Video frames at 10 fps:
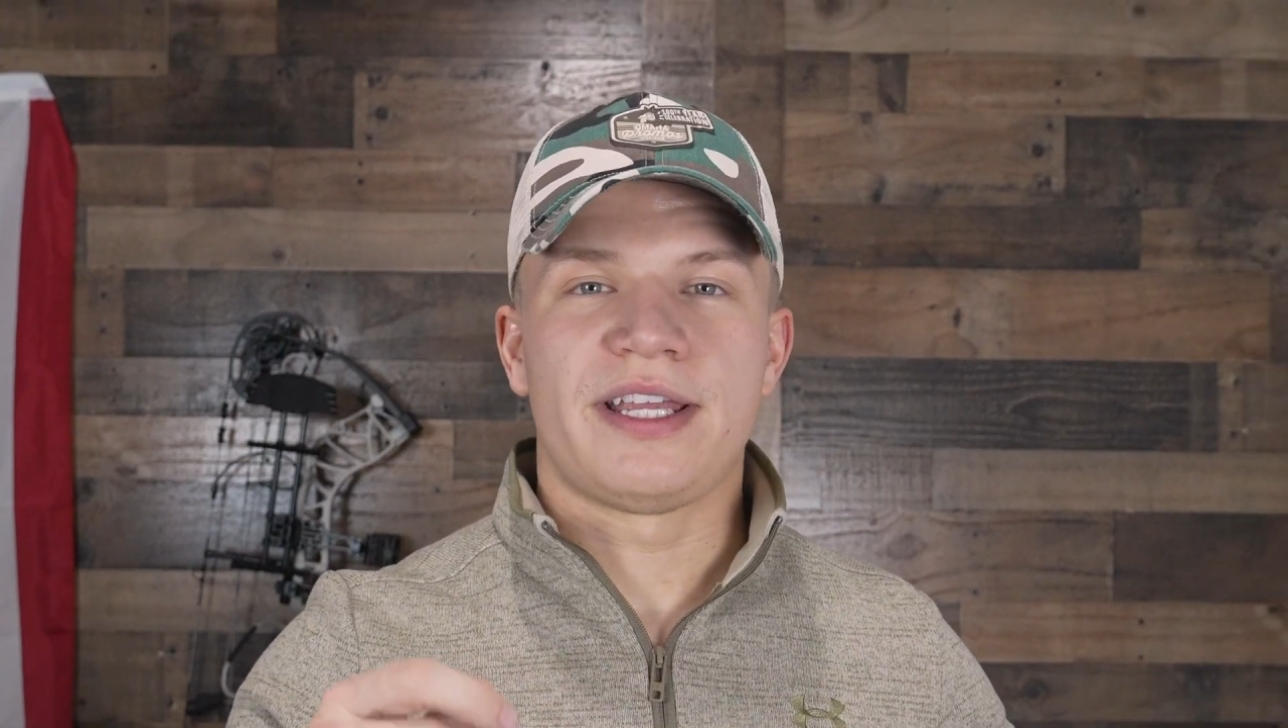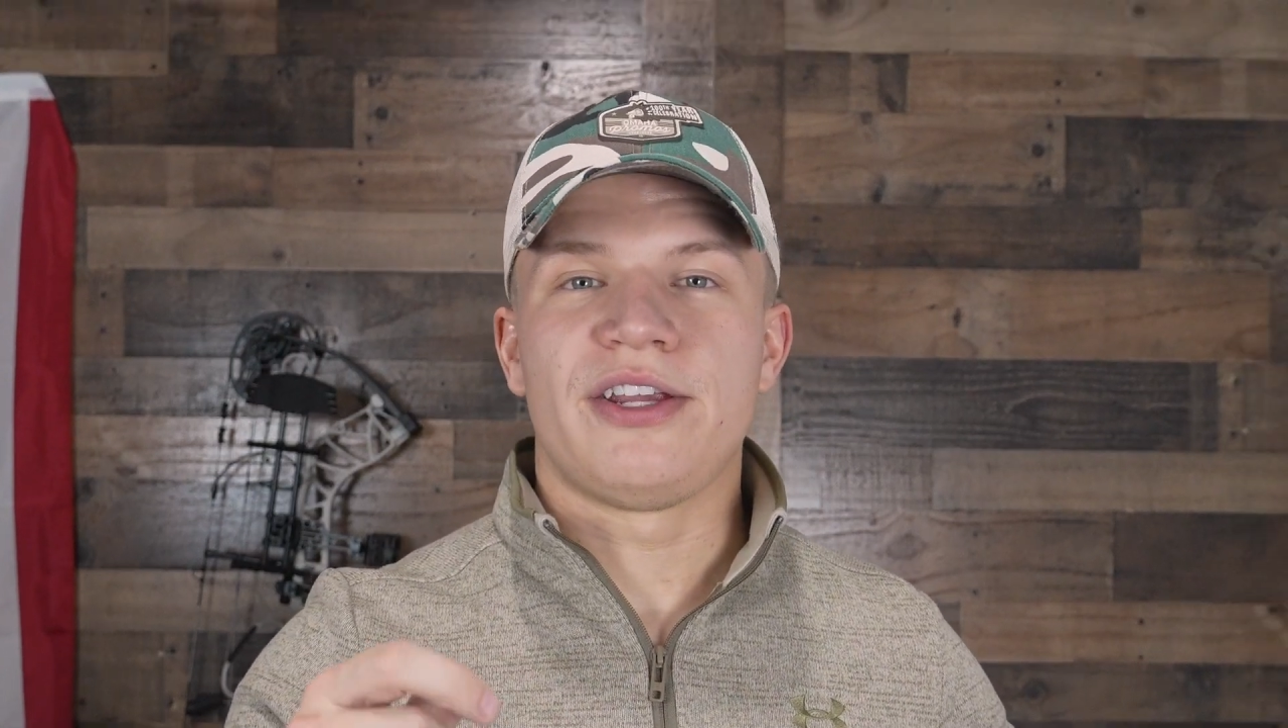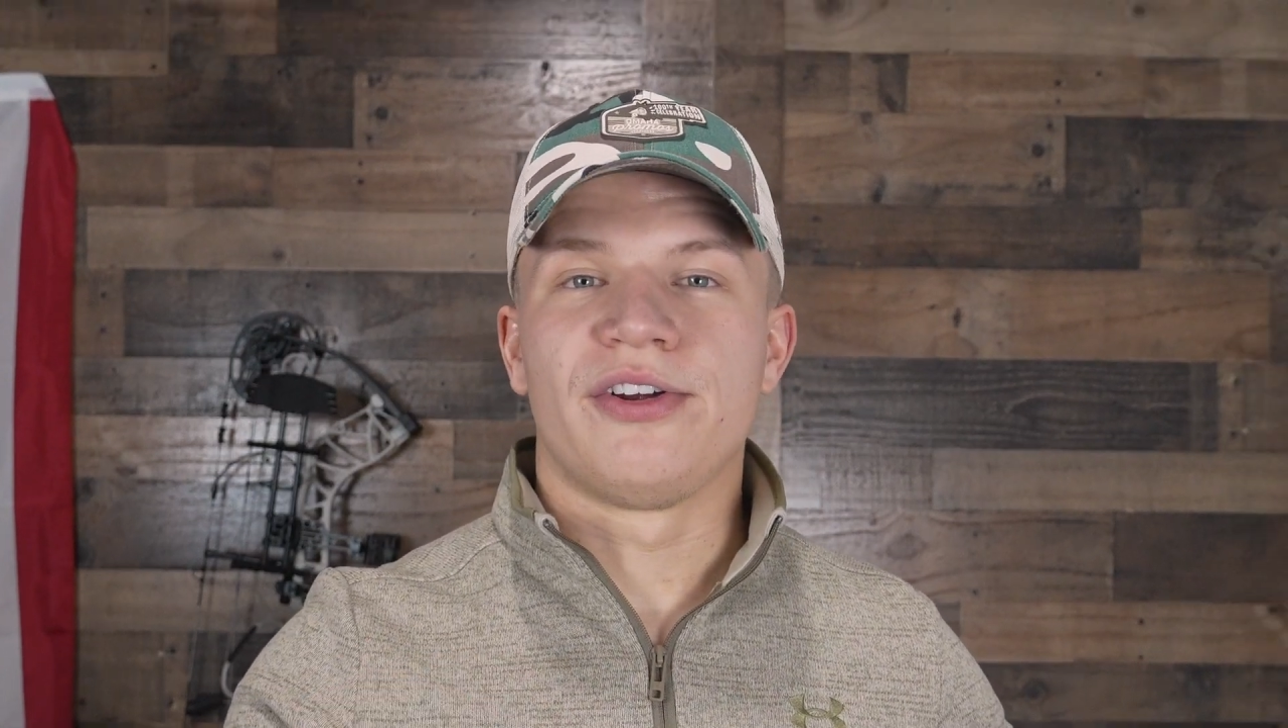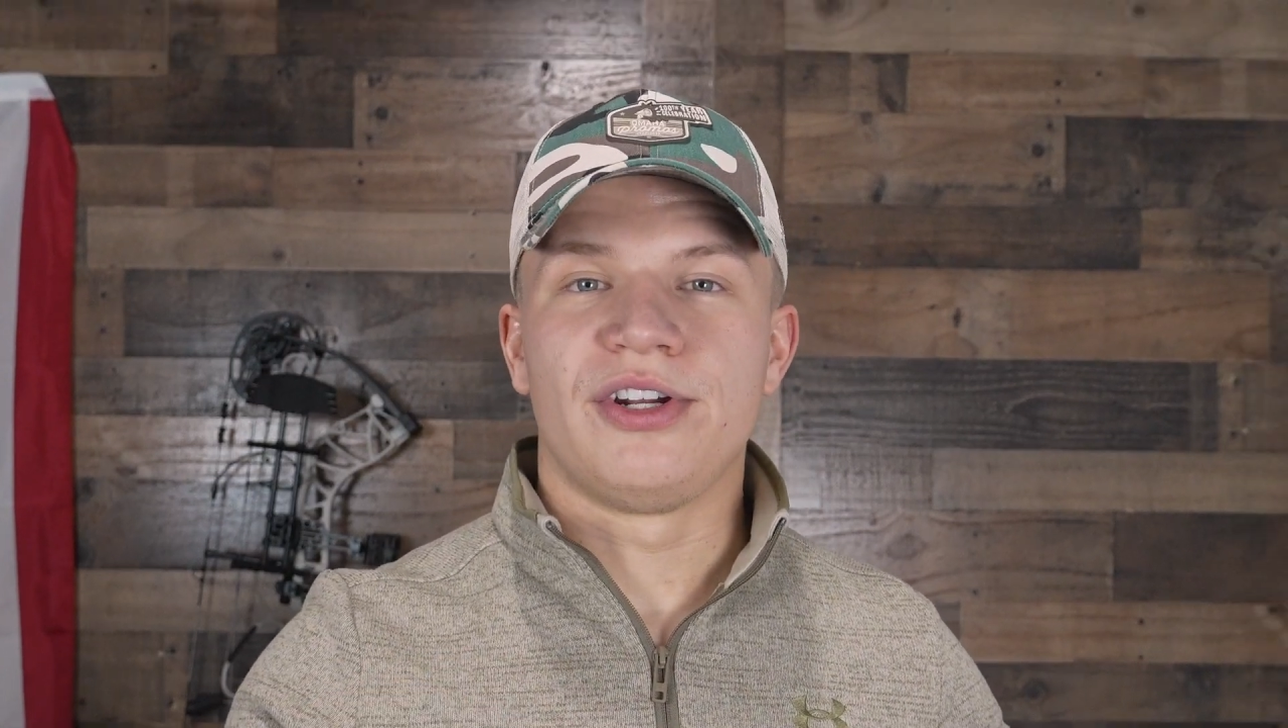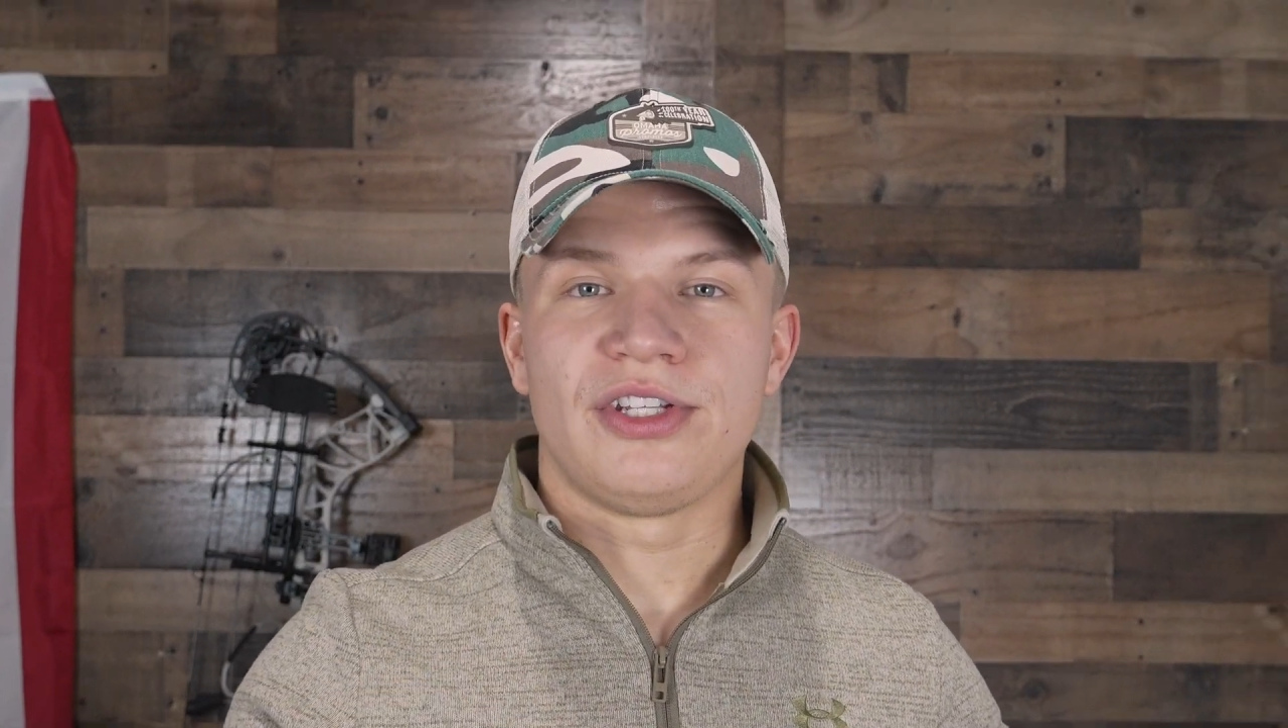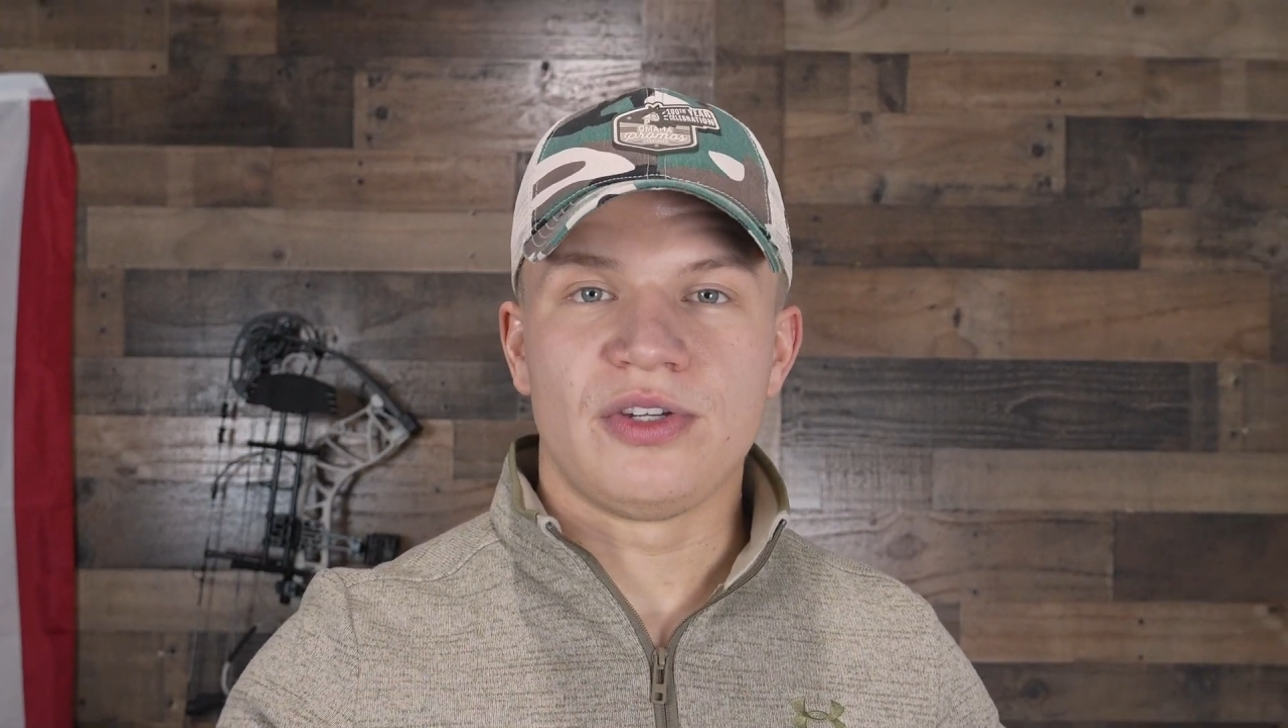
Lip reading: that you're going to